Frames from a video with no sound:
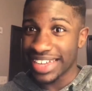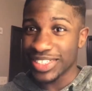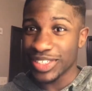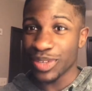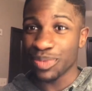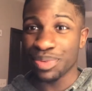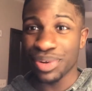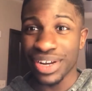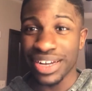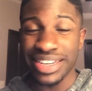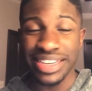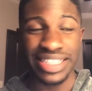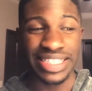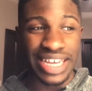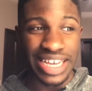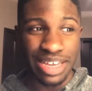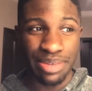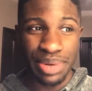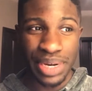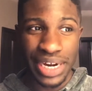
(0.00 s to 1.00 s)
so
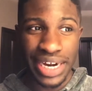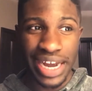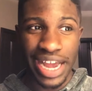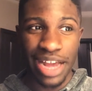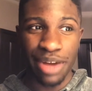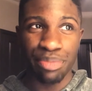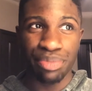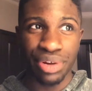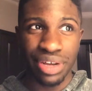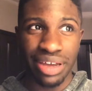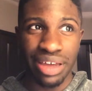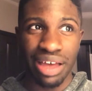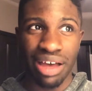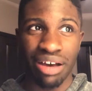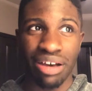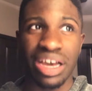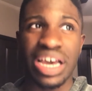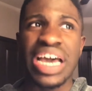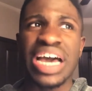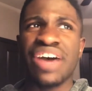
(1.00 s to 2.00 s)
second period
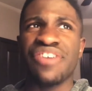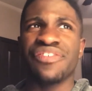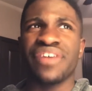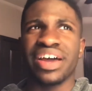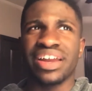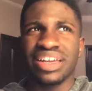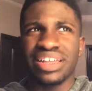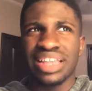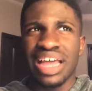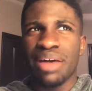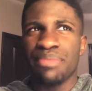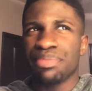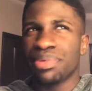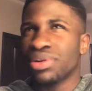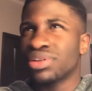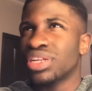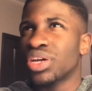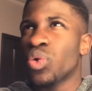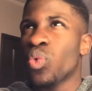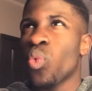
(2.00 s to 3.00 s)
pre-calc. Finding that
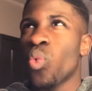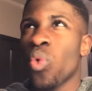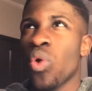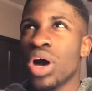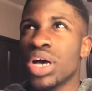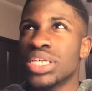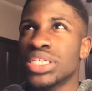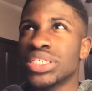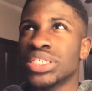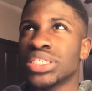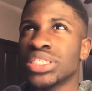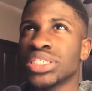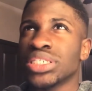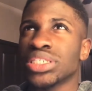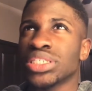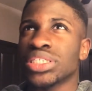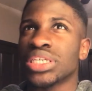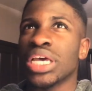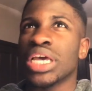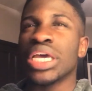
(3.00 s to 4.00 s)
building
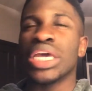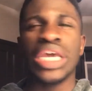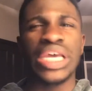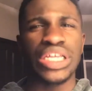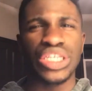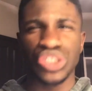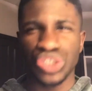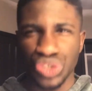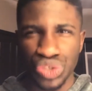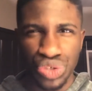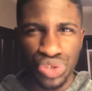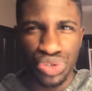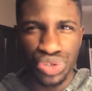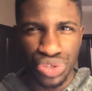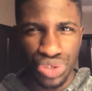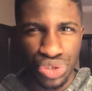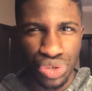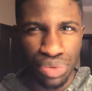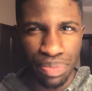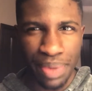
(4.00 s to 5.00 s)
wasn't
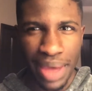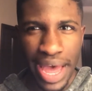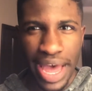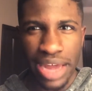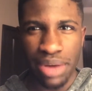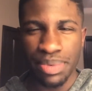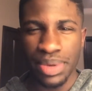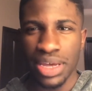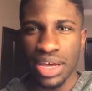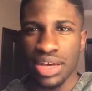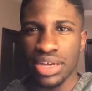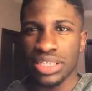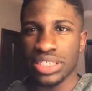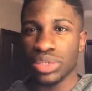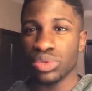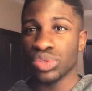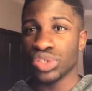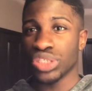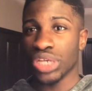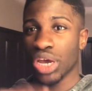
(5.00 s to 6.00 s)
too bad because
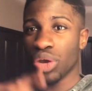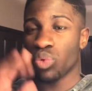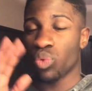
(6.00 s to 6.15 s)
it was like